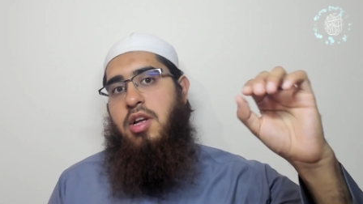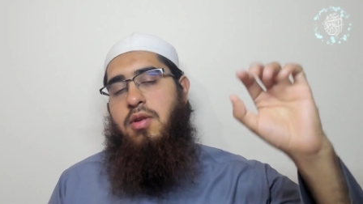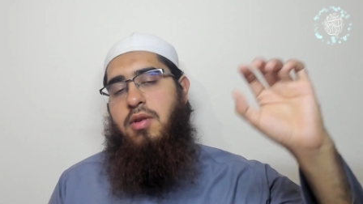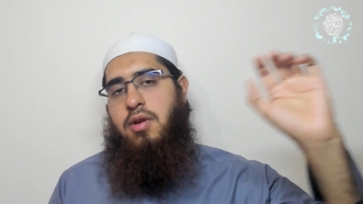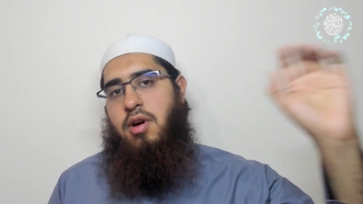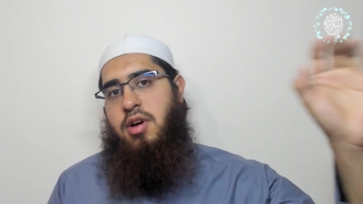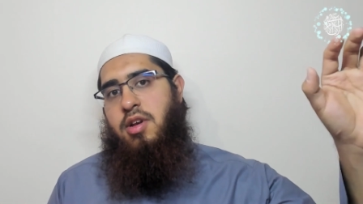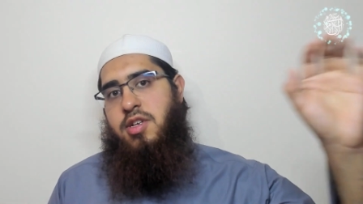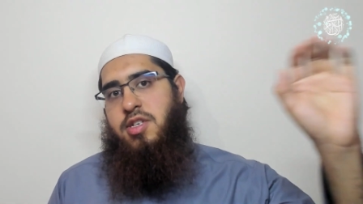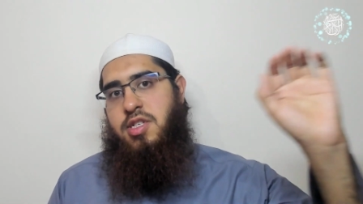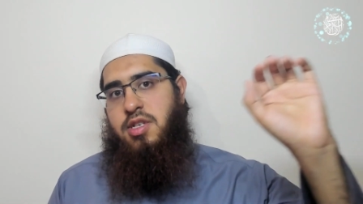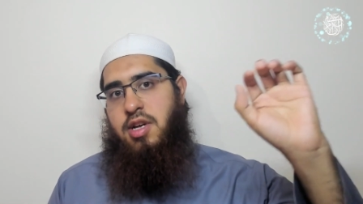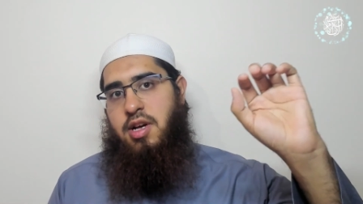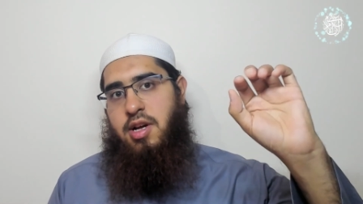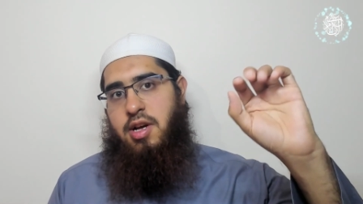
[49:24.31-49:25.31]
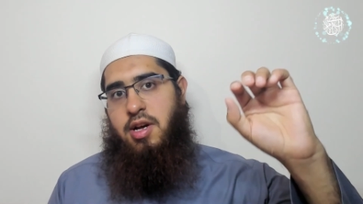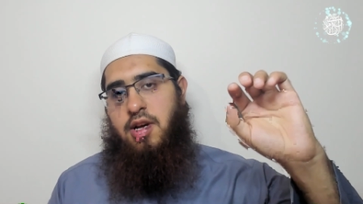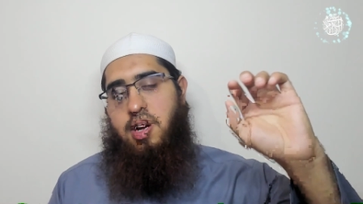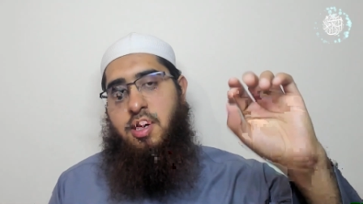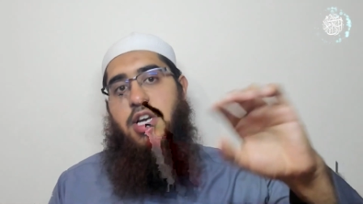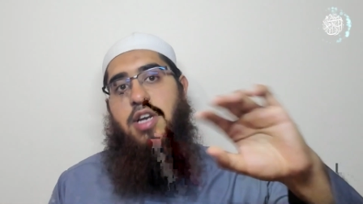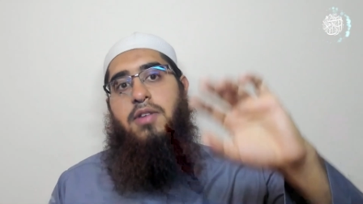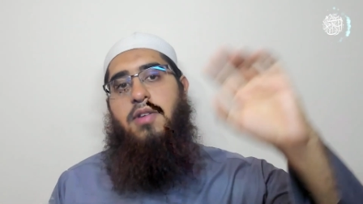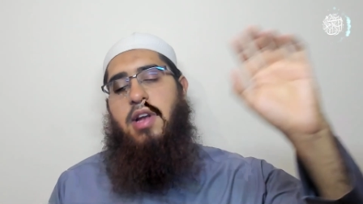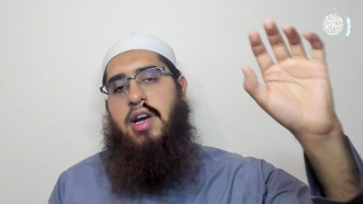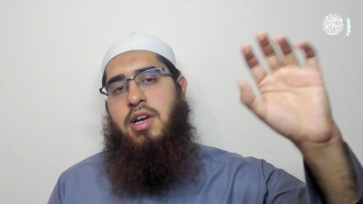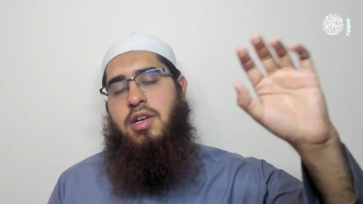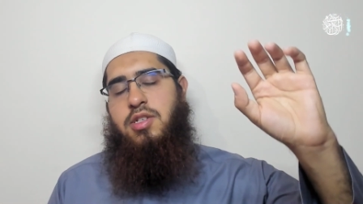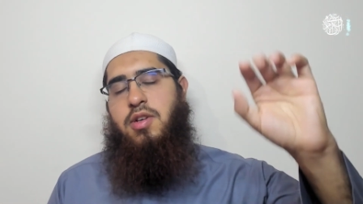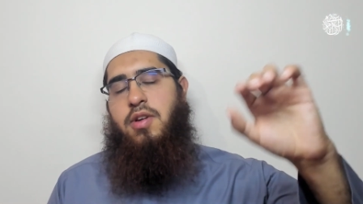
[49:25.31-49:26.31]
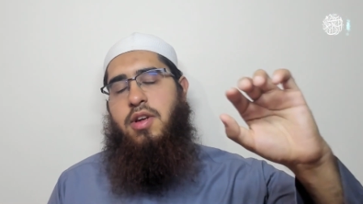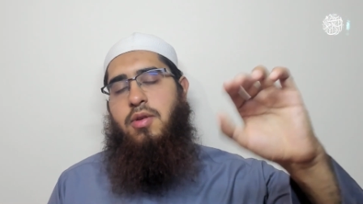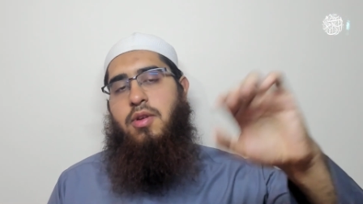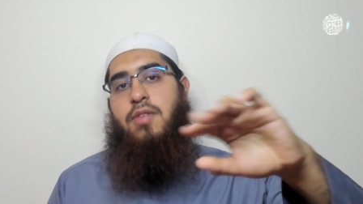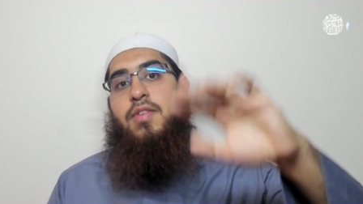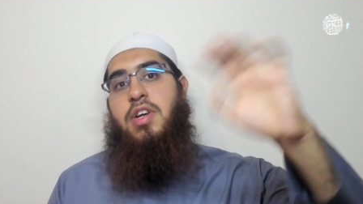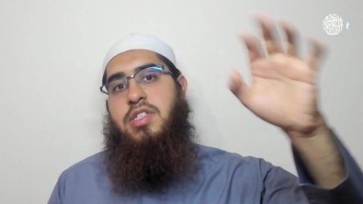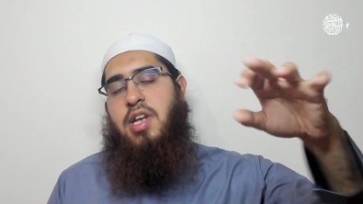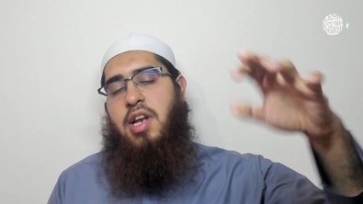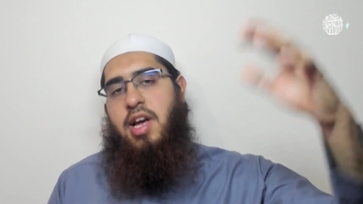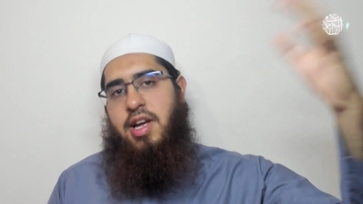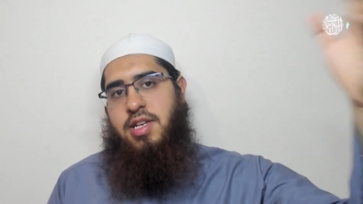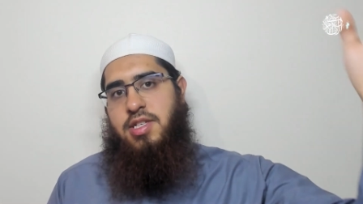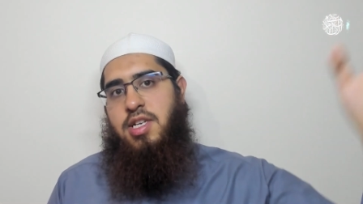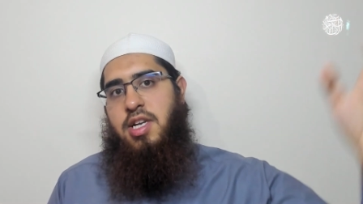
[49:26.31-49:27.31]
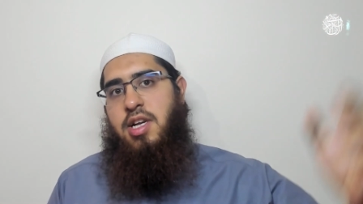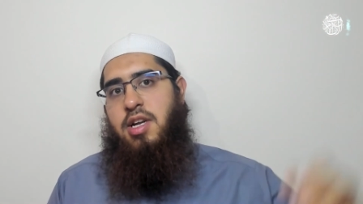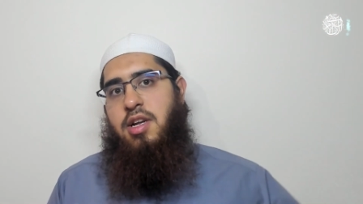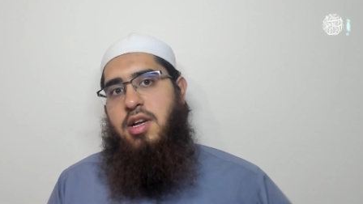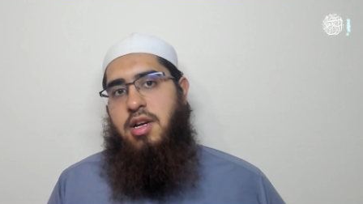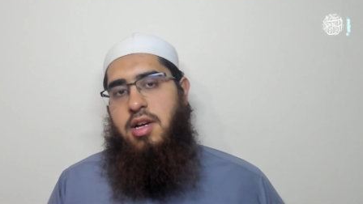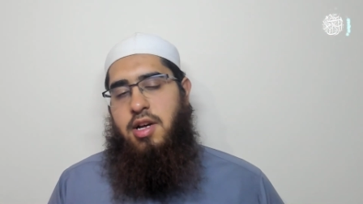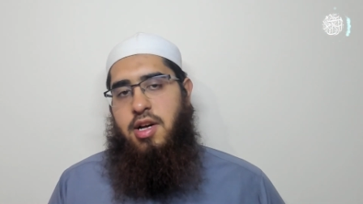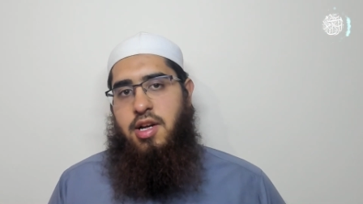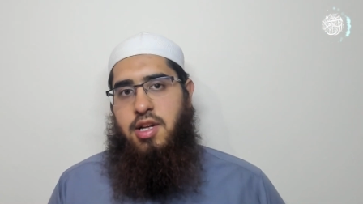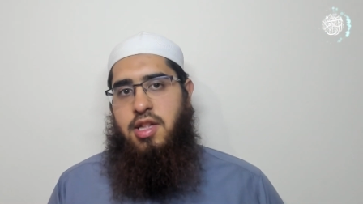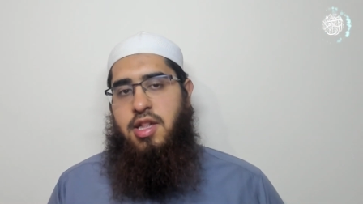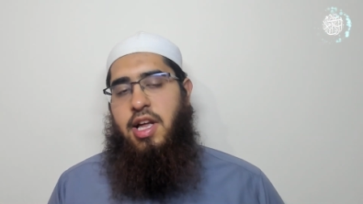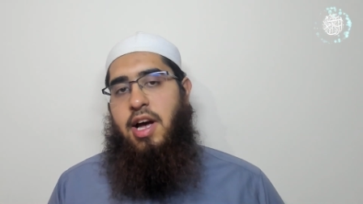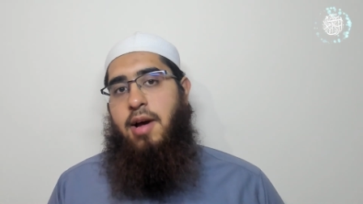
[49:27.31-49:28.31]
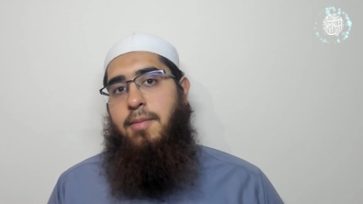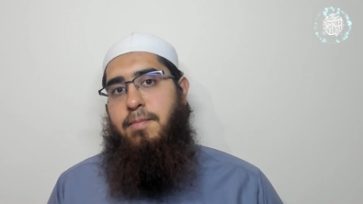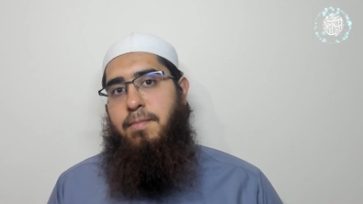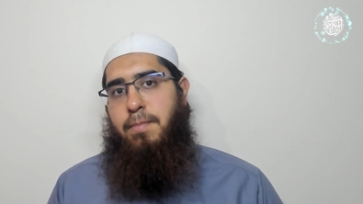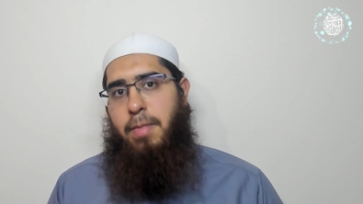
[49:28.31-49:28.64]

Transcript: You can't universalize that,